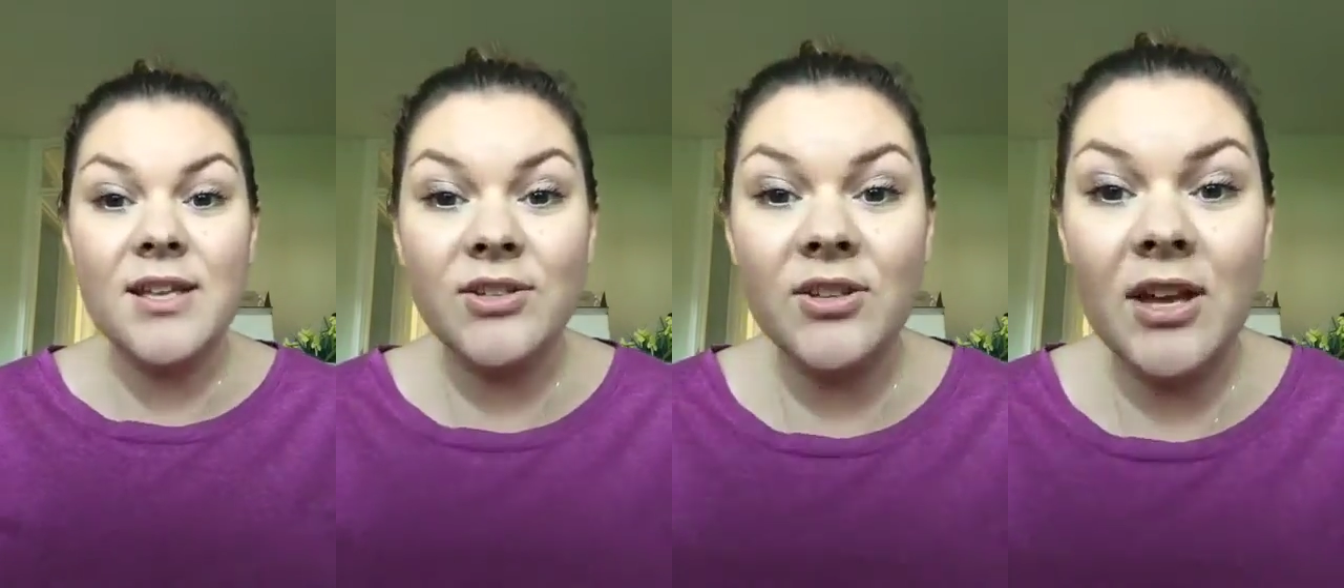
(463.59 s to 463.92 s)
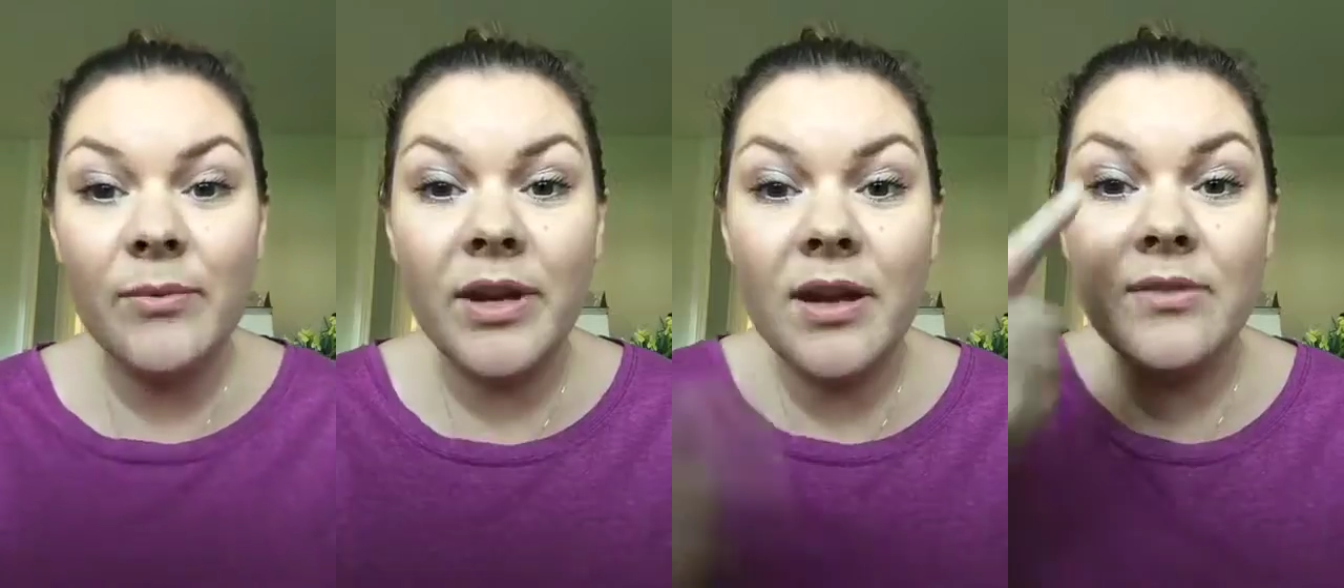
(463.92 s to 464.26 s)
So
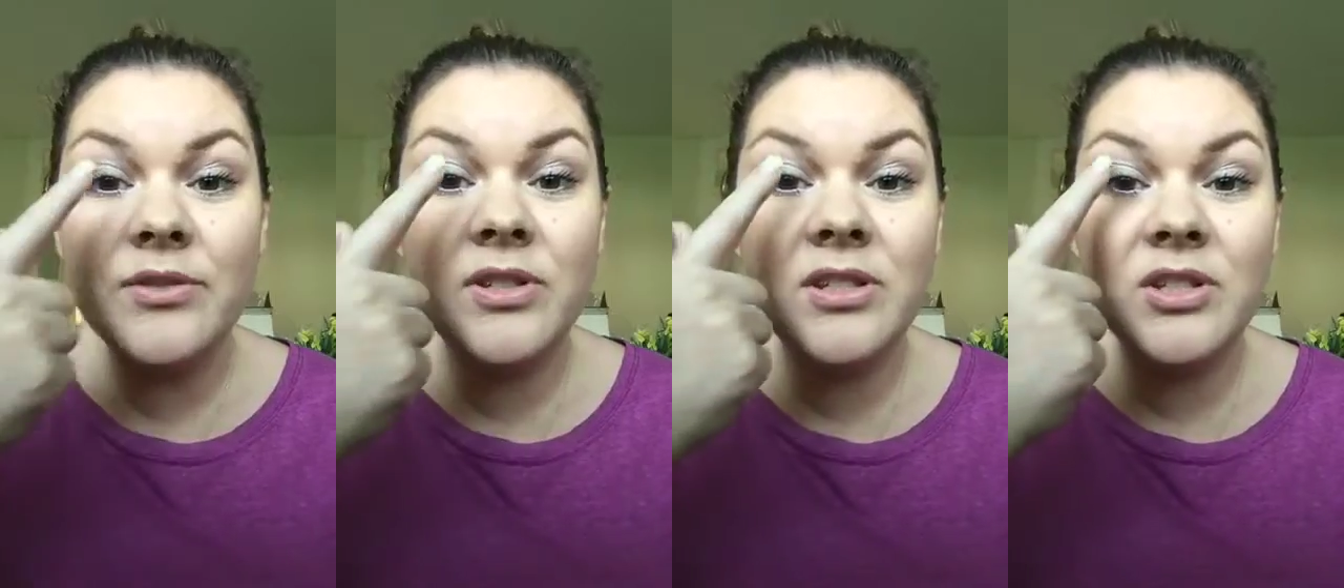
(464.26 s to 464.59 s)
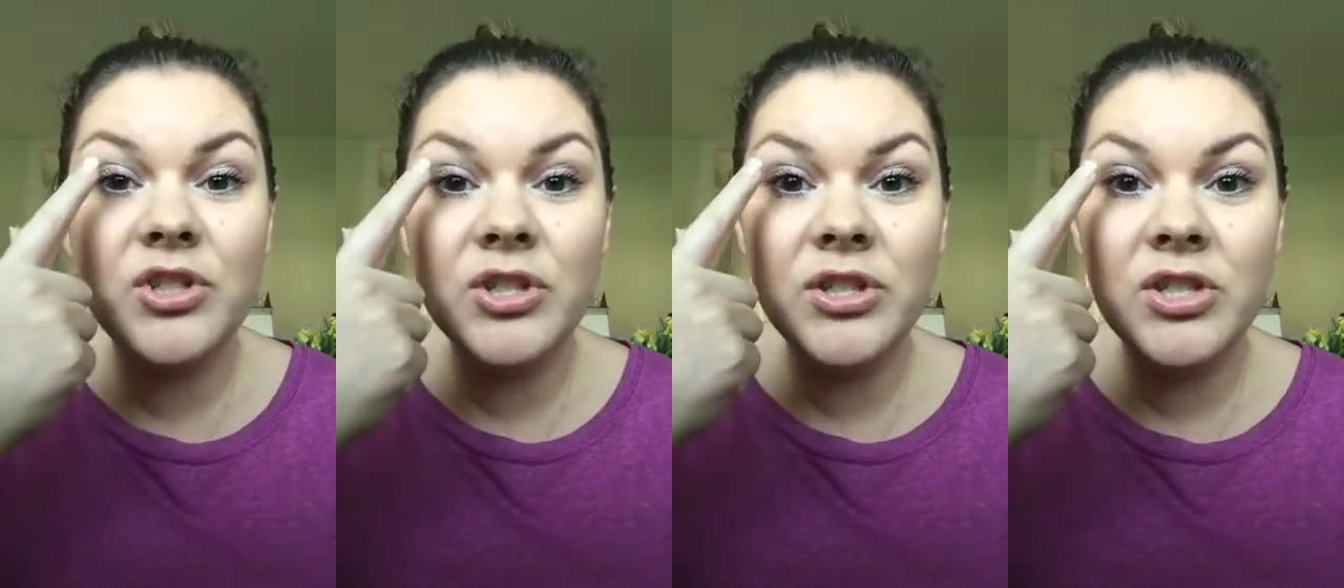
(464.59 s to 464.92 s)
there we go. So
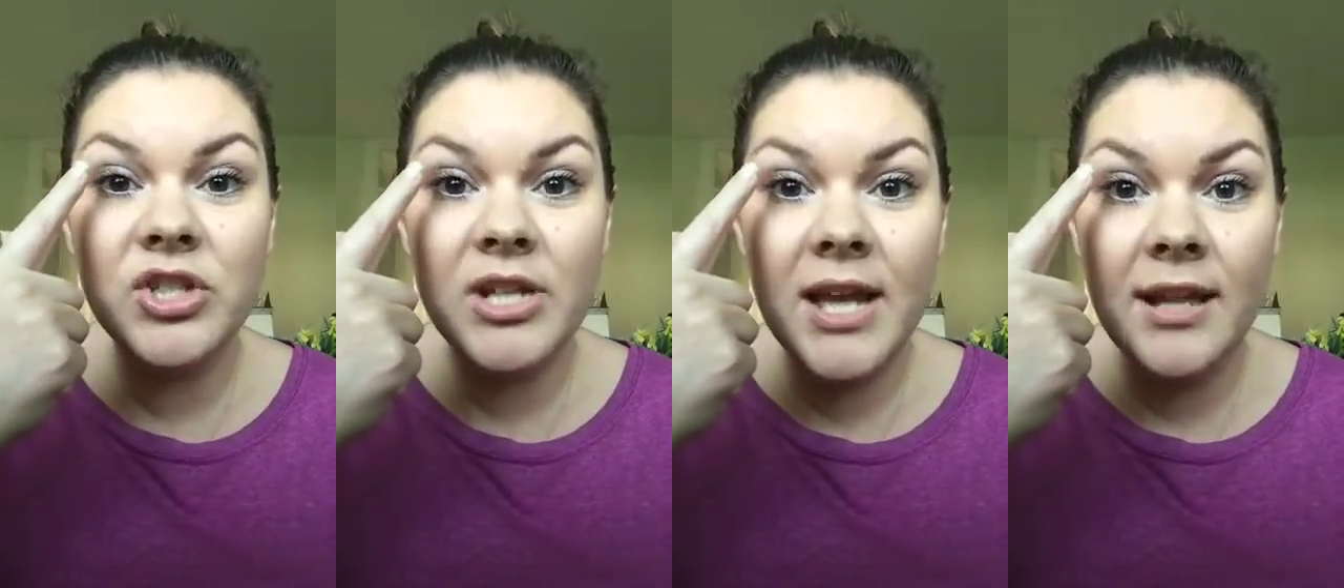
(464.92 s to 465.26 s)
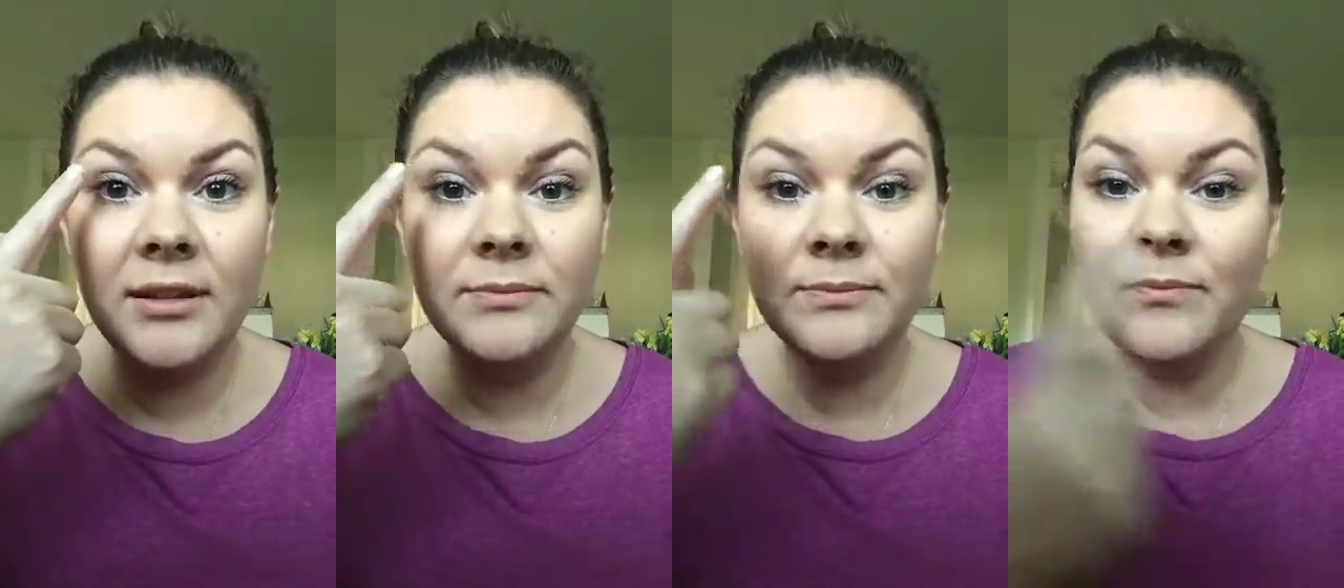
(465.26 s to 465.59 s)
this is just the
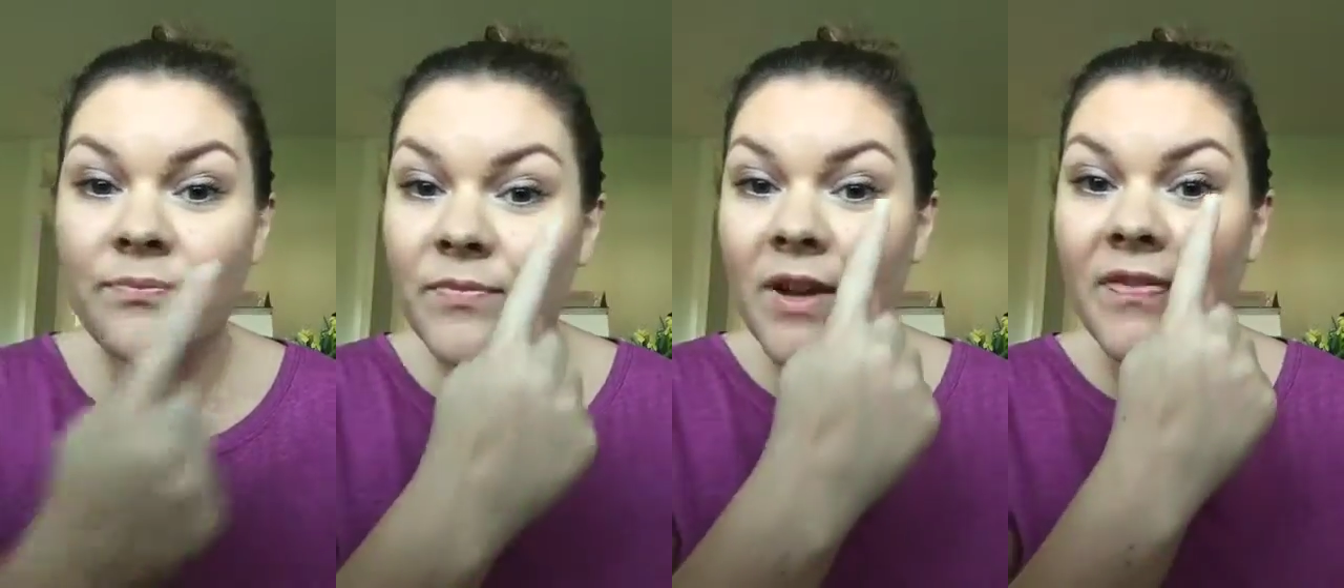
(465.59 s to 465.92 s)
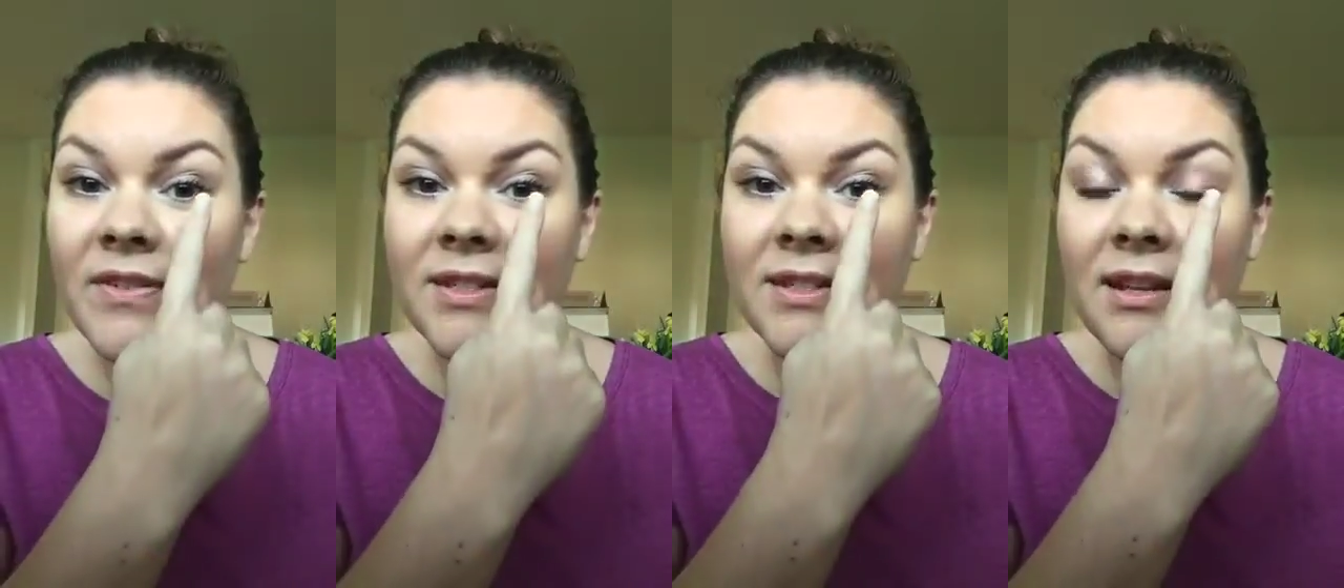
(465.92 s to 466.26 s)
gel,
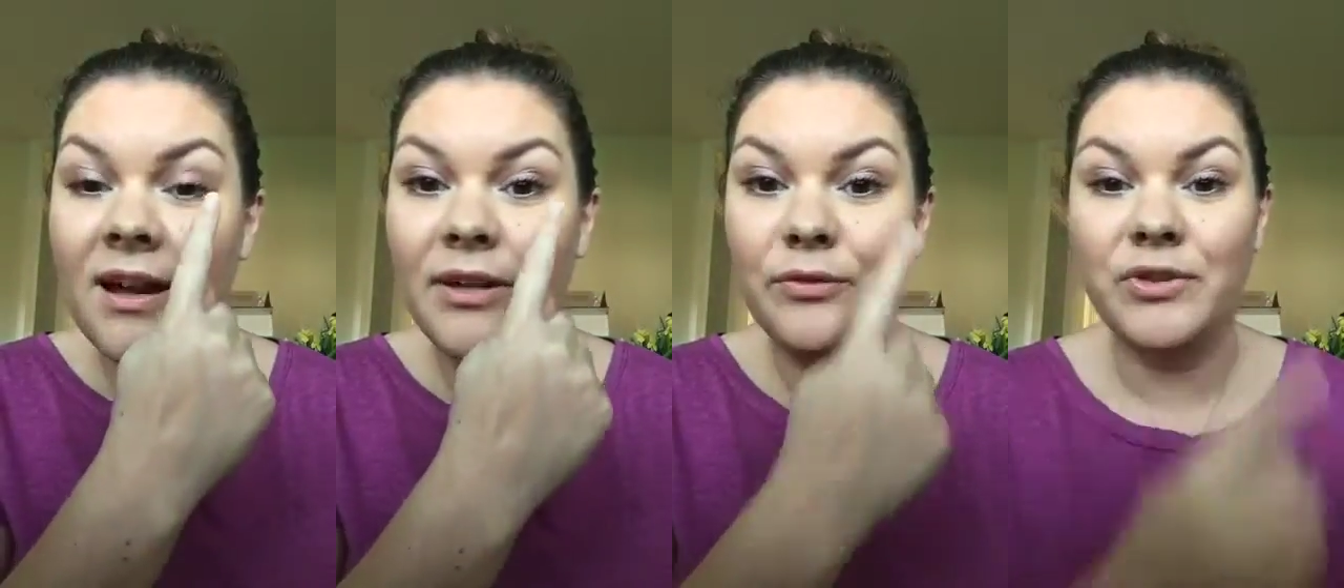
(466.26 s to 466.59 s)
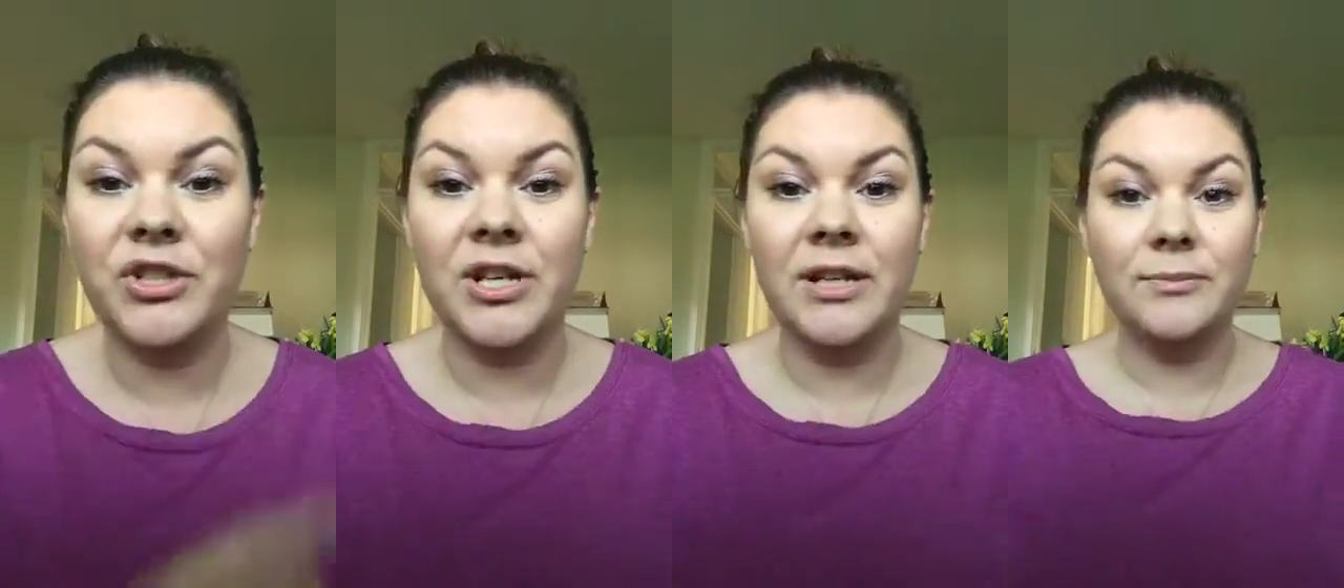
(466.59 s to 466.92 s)
and this is liner
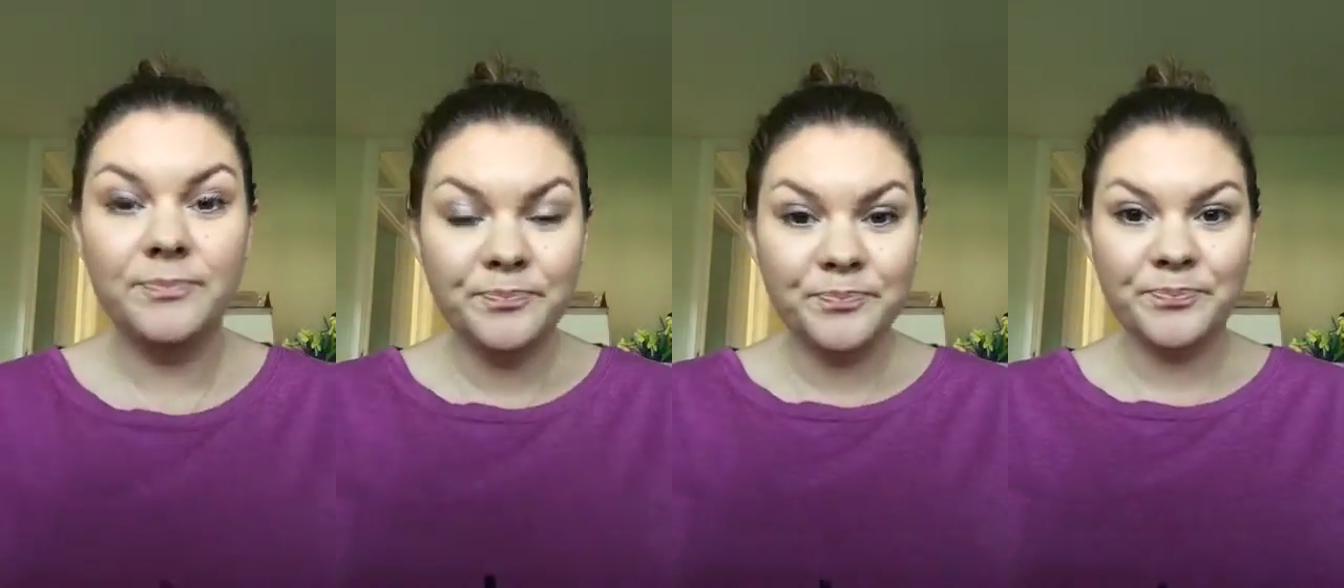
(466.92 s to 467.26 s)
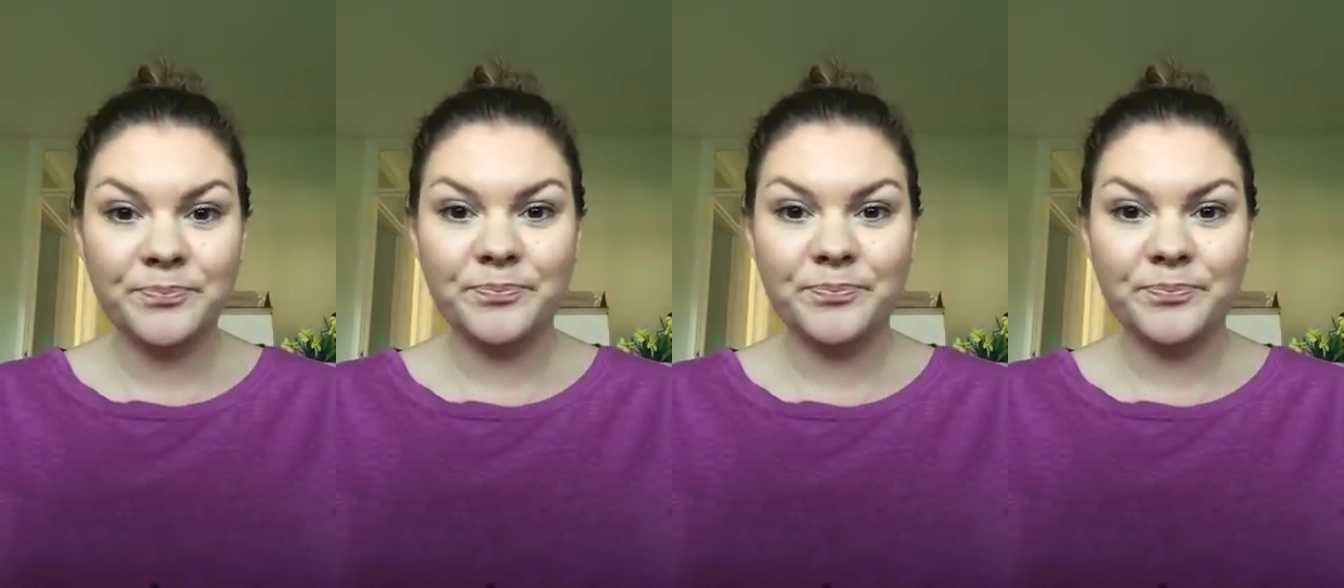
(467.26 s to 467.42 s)
and gel.